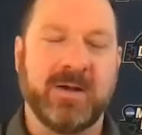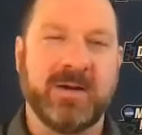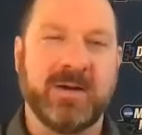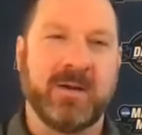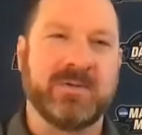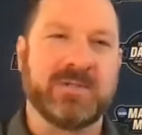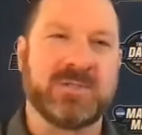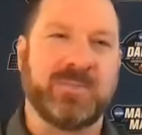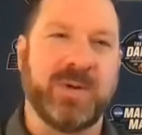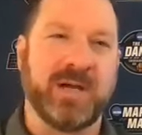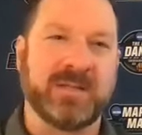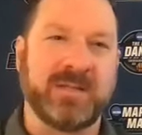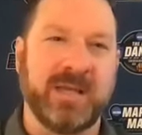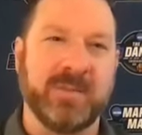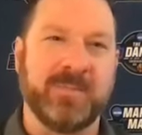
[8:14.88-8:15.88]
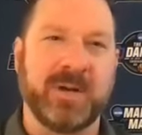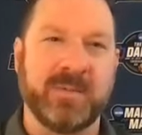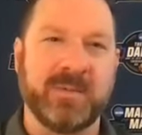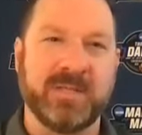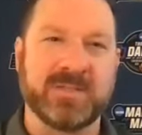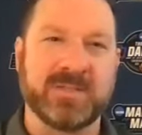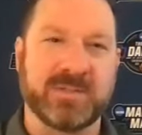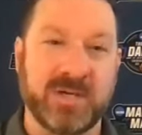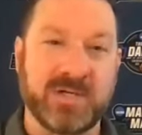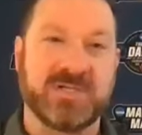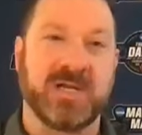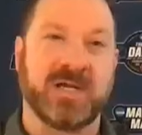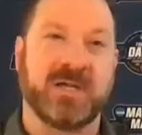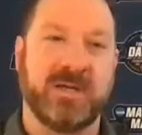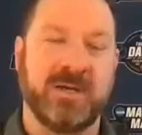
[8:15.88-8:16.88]
I respect that, but I mean, this is our
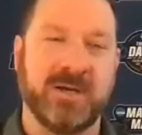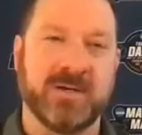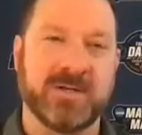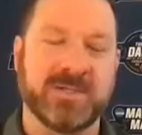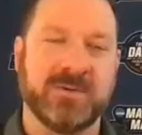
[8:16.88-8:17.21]
second year.